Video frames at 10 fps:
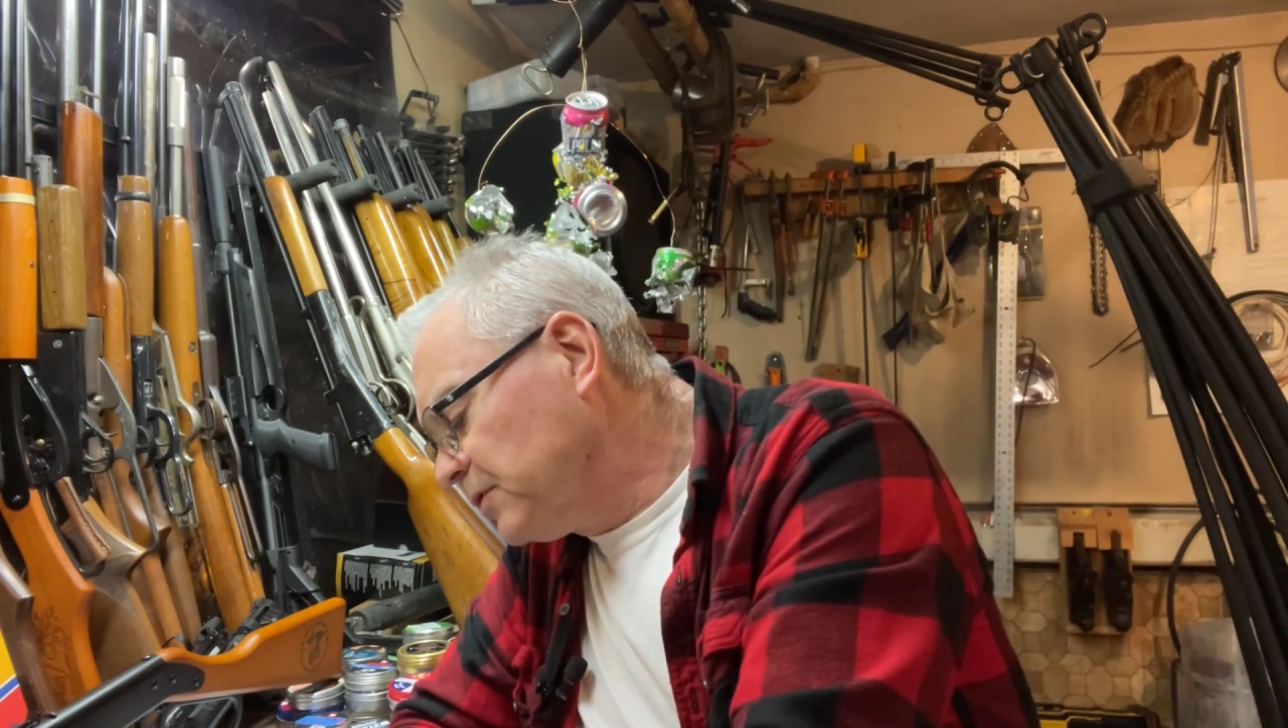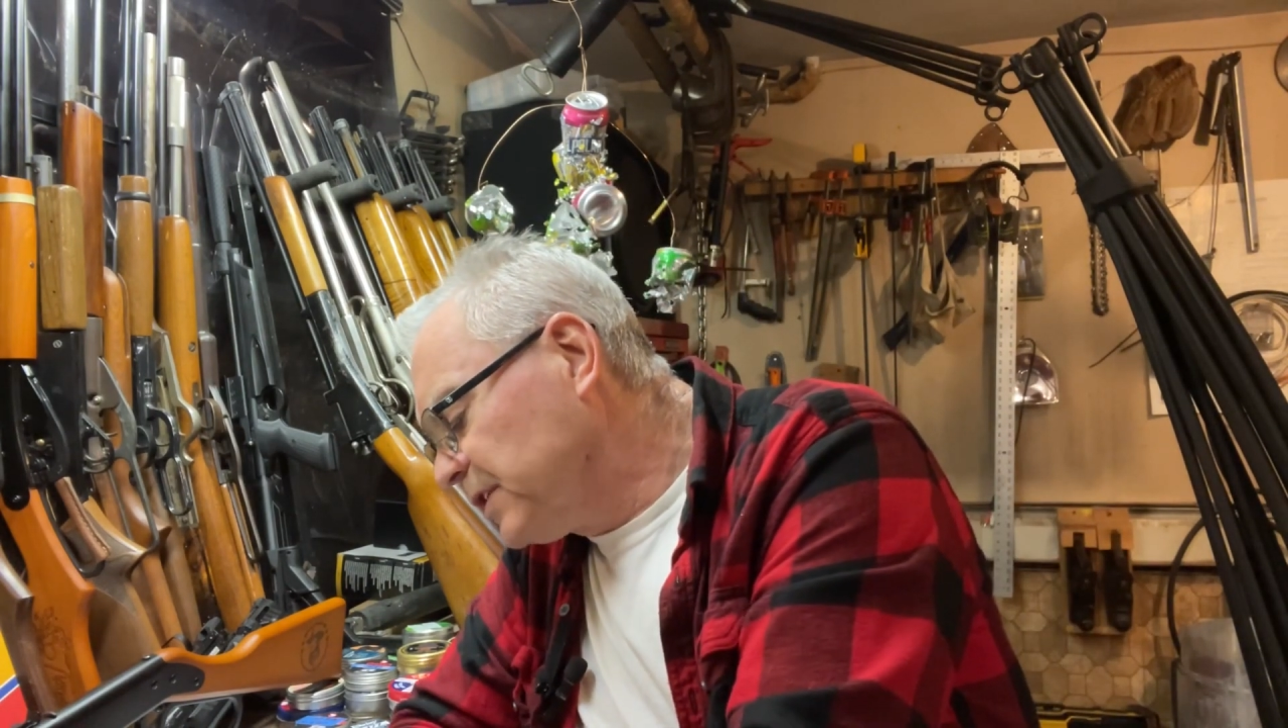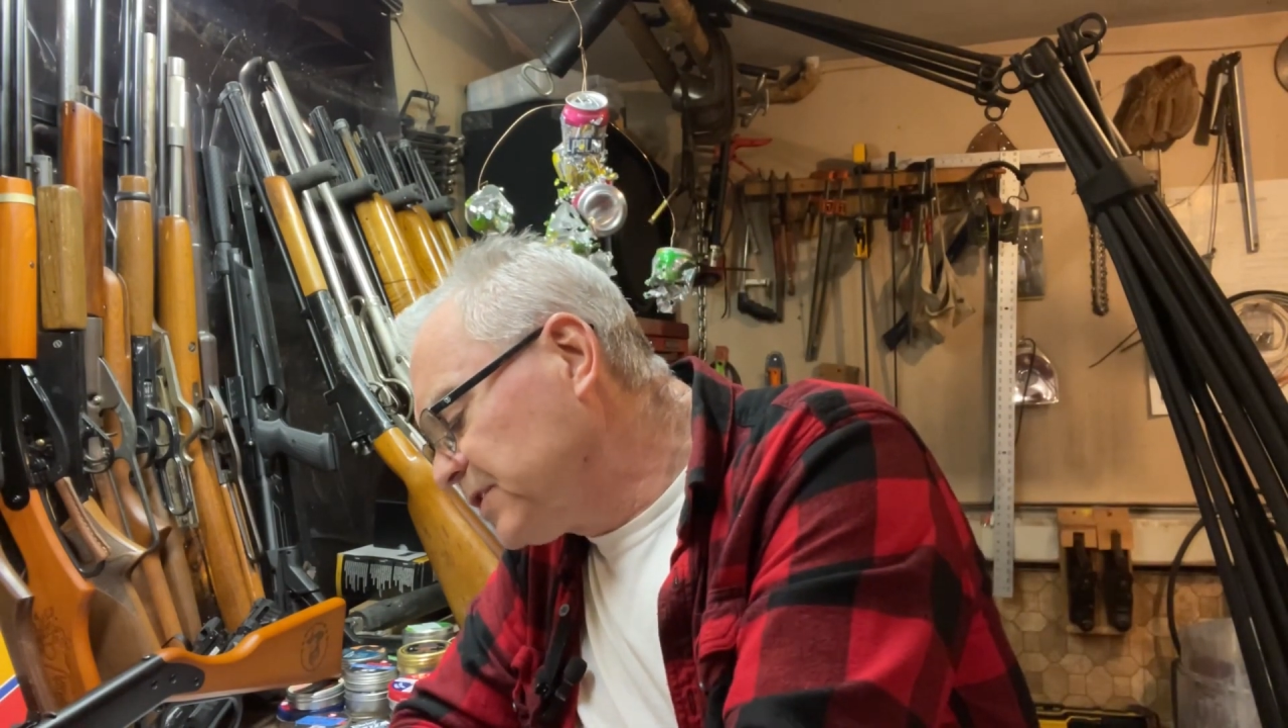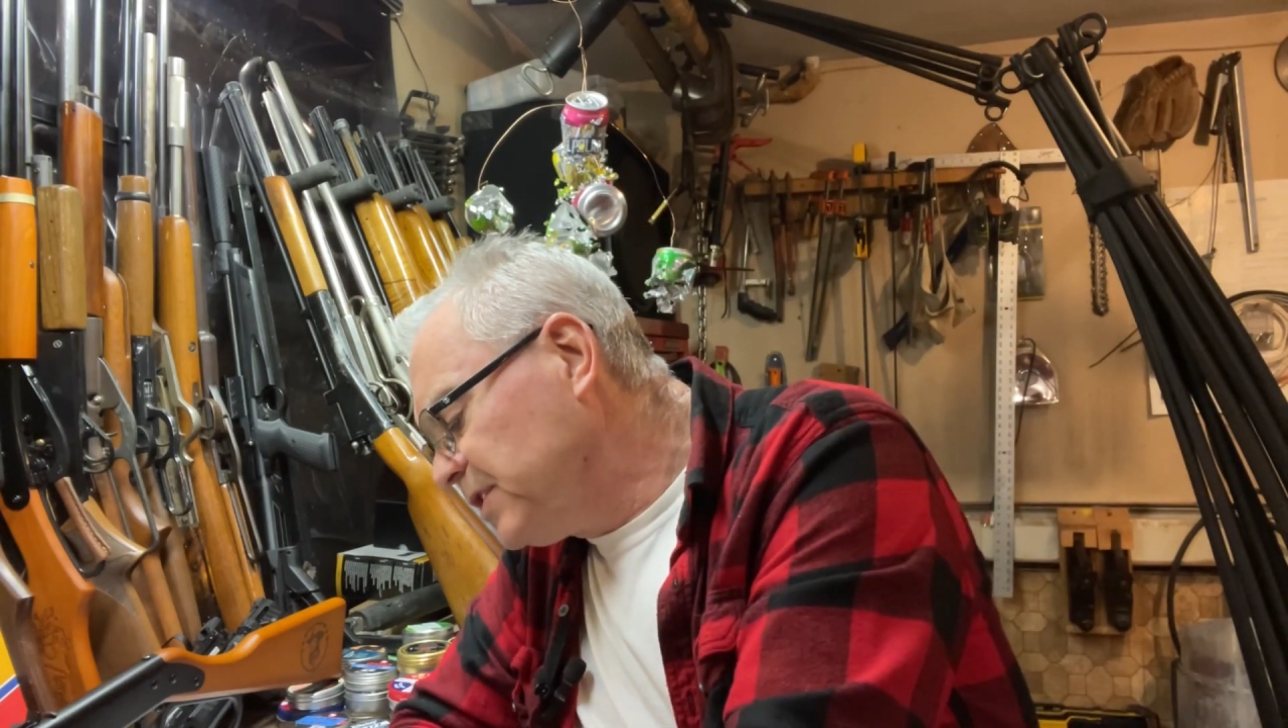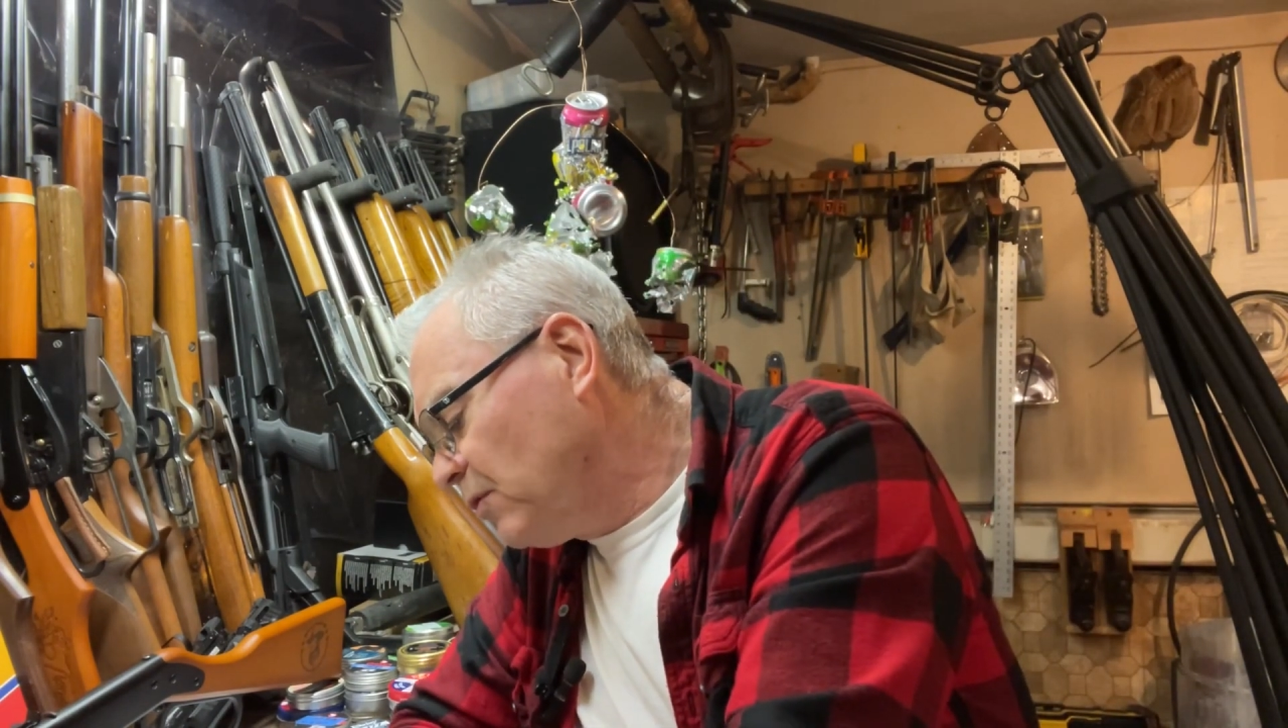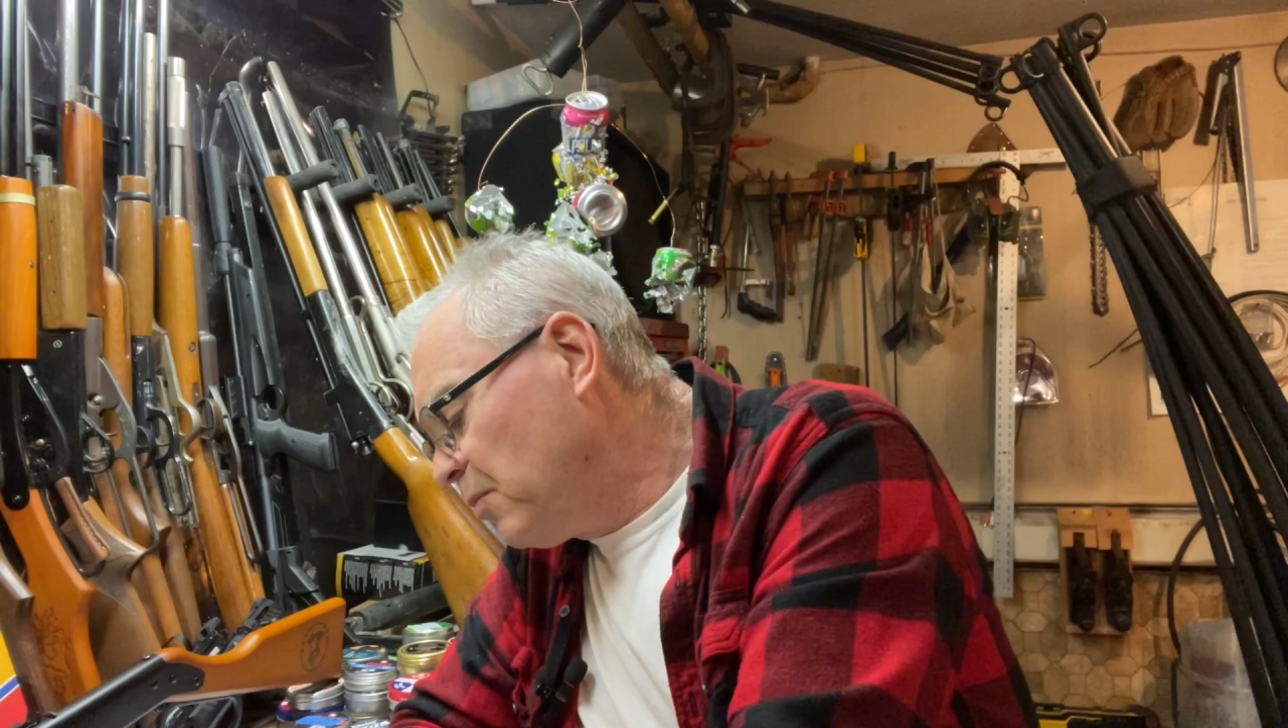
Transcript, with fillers: Let's see, we'll